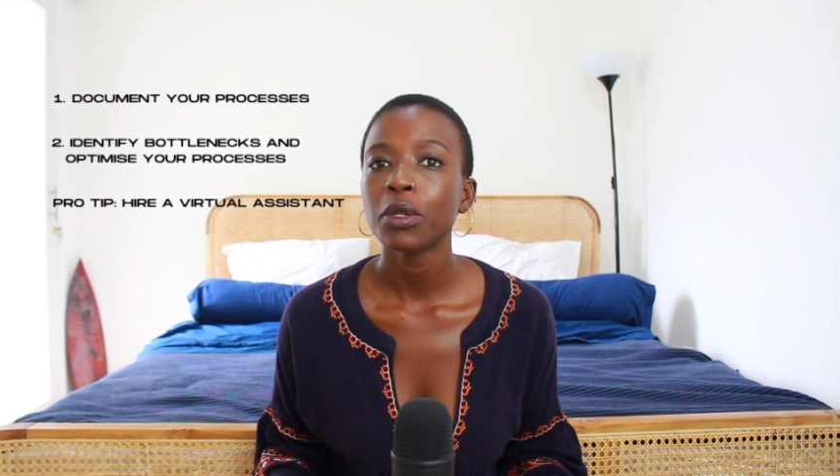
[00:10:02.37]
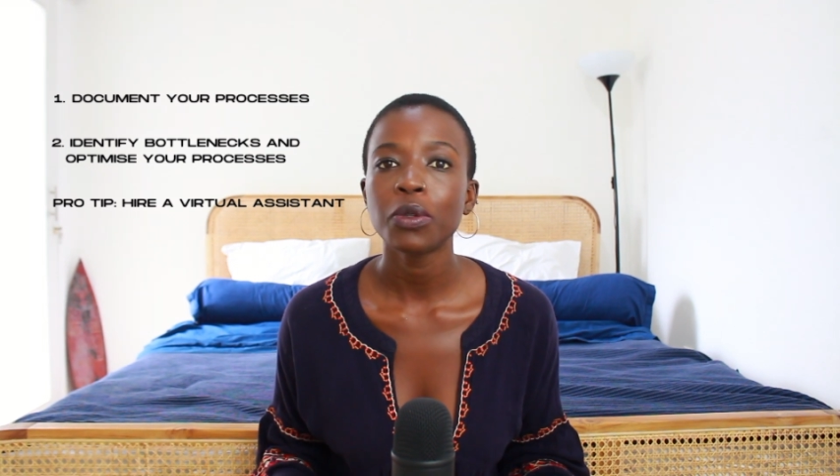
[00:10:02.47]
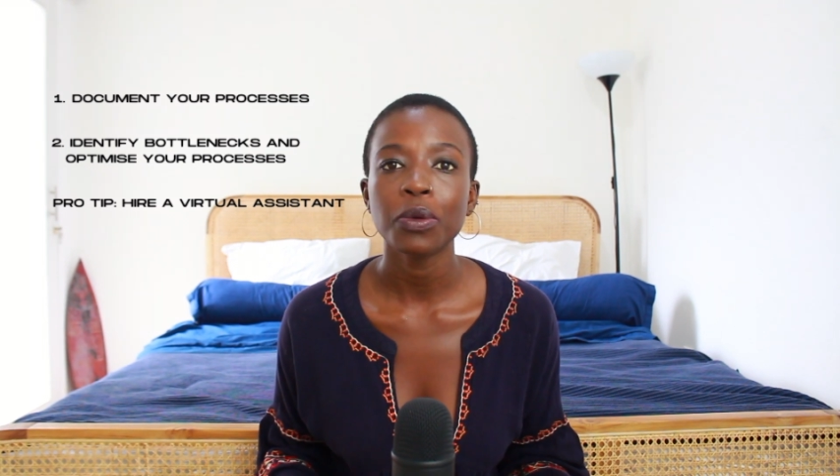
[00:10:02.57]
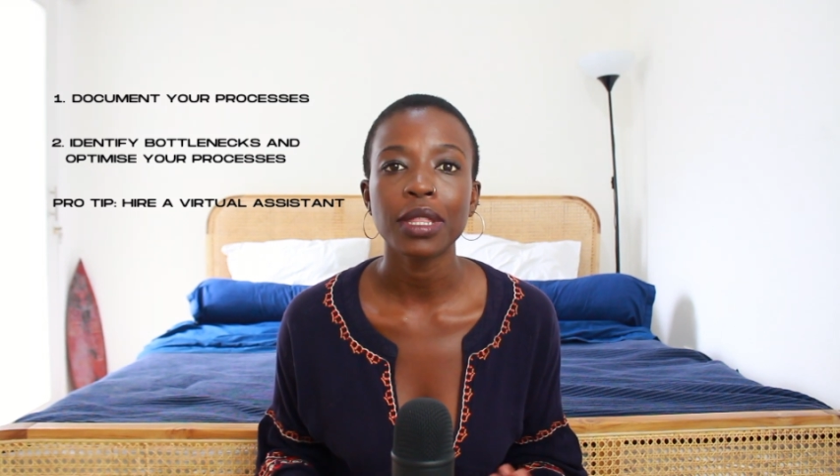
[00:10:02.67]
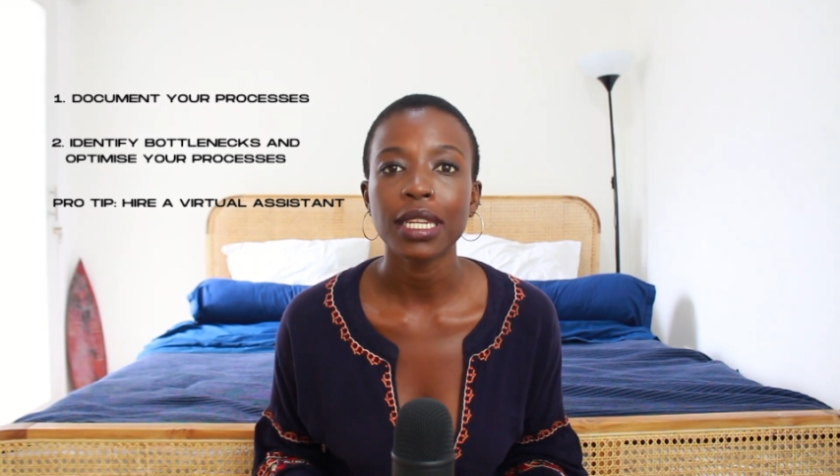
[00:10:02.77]

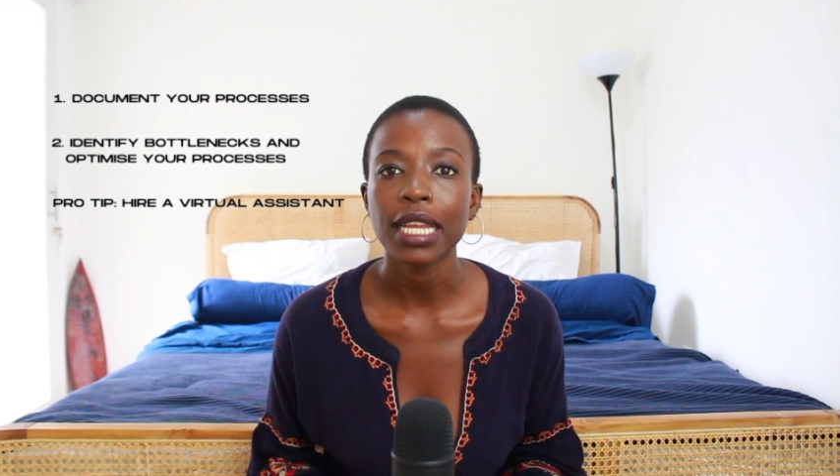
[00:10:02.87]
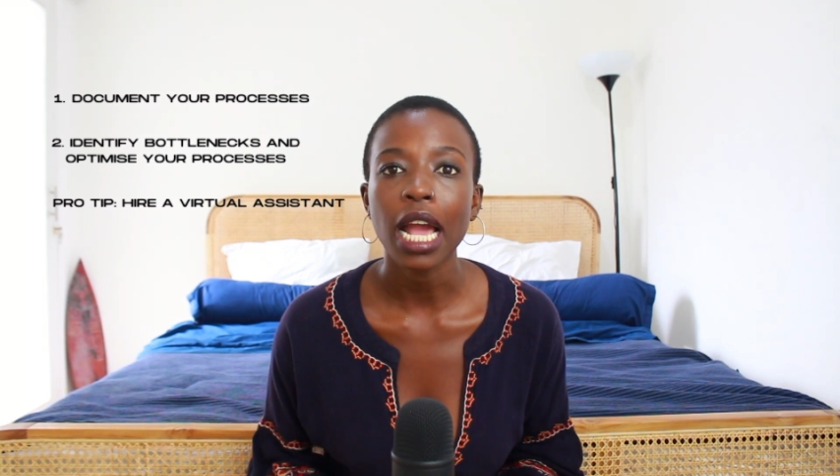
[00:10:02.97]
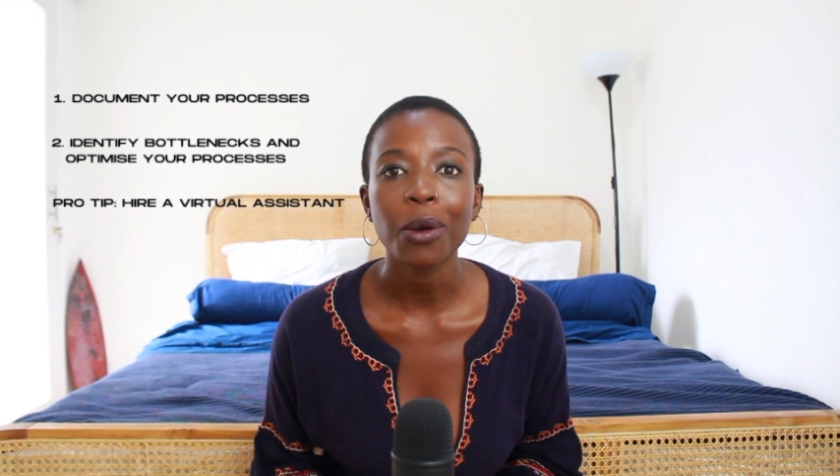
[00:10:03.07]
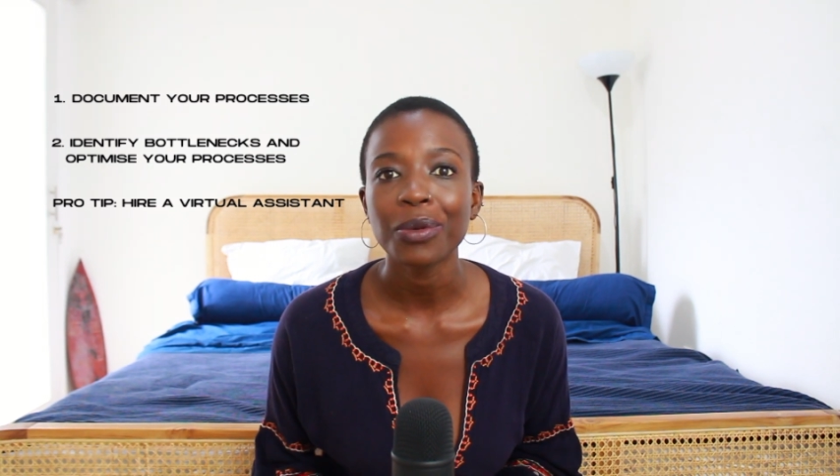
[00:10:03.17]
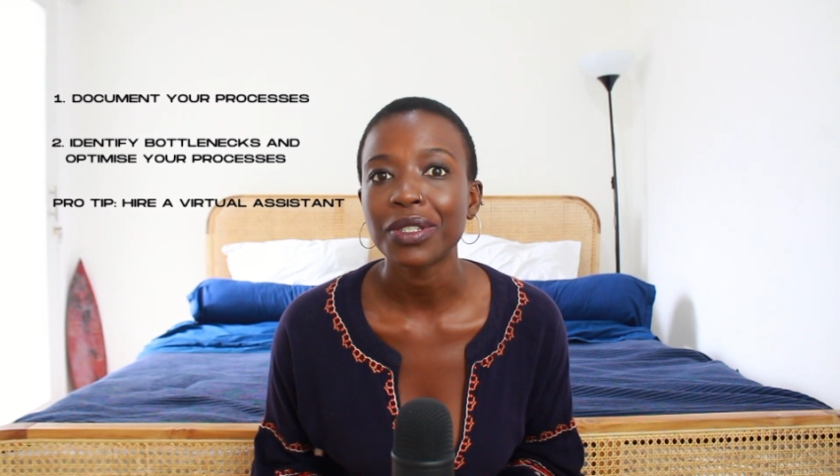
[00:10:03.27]
2-3
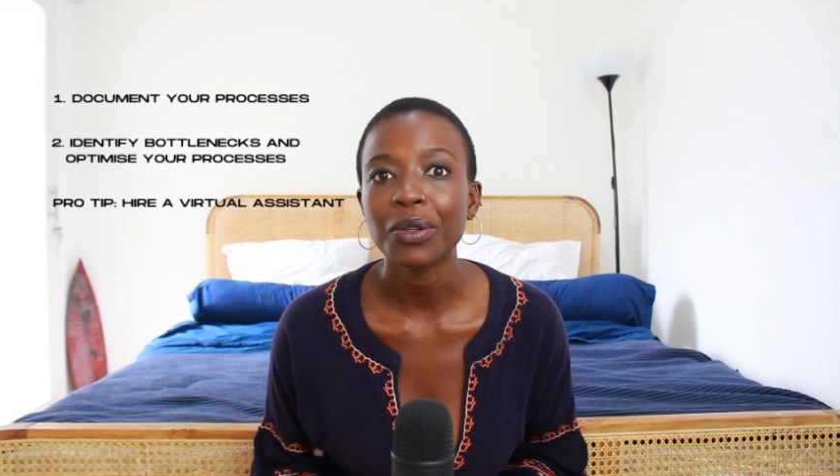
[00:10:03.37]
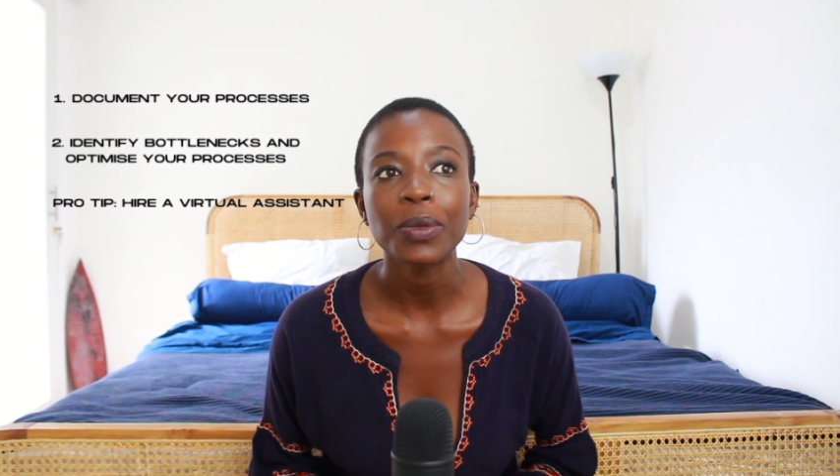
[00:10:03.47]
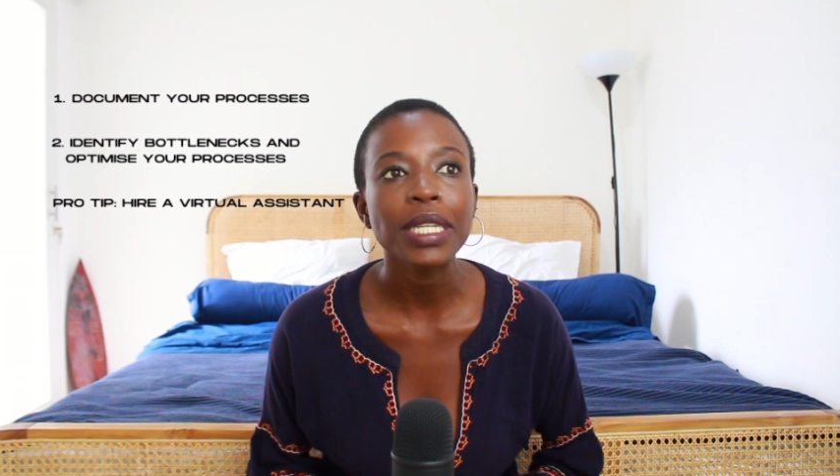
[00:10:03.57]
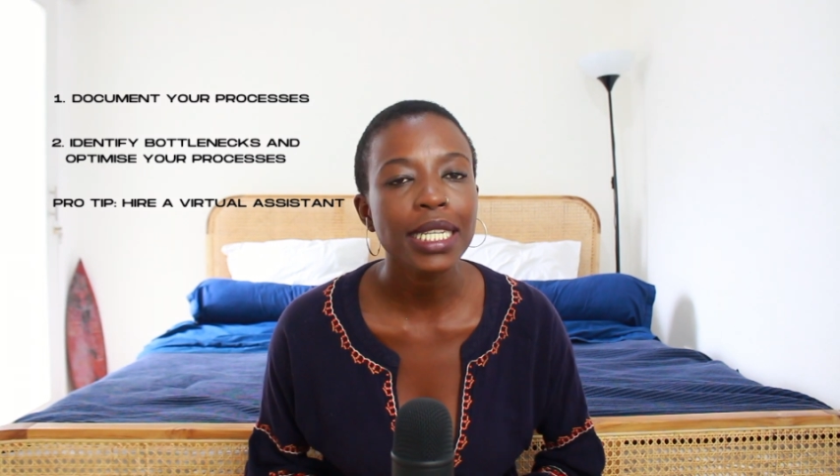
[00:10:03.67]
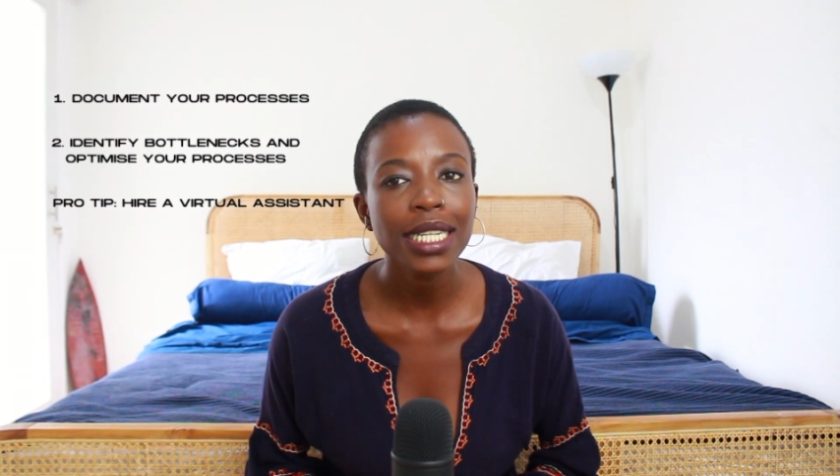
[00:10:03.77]
hours a
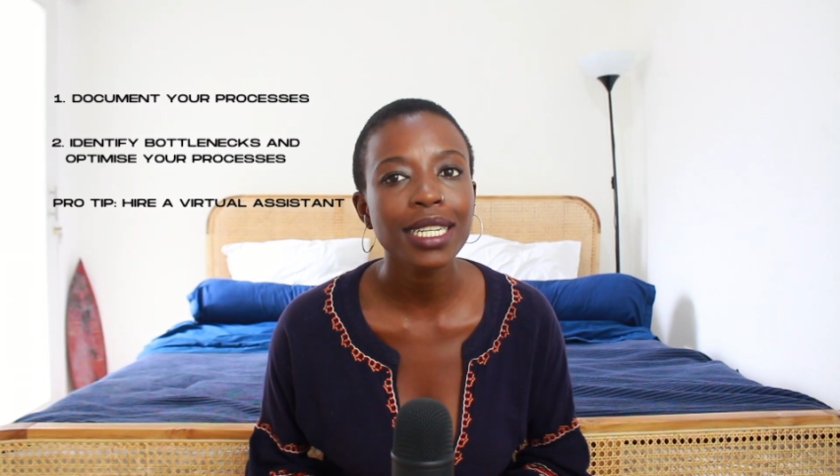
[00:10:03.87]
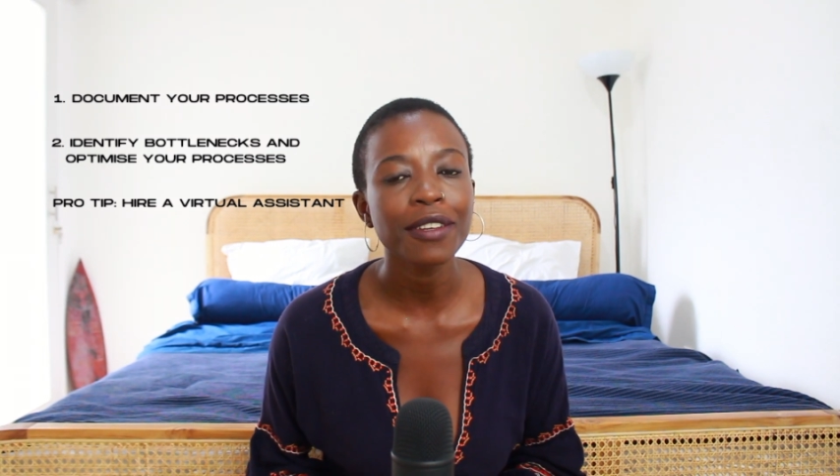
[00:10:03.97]
week,